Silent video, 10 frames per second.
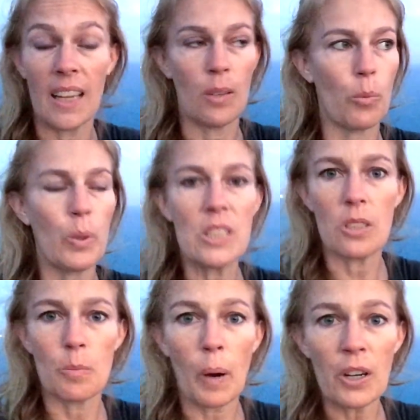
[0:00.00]
and
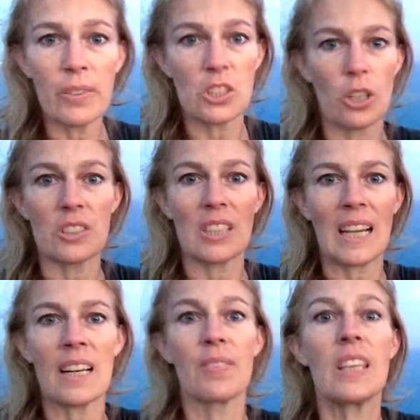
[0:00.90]
part of us starts to
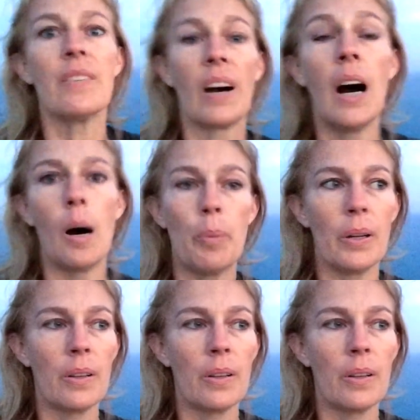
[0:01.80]
kind of give up.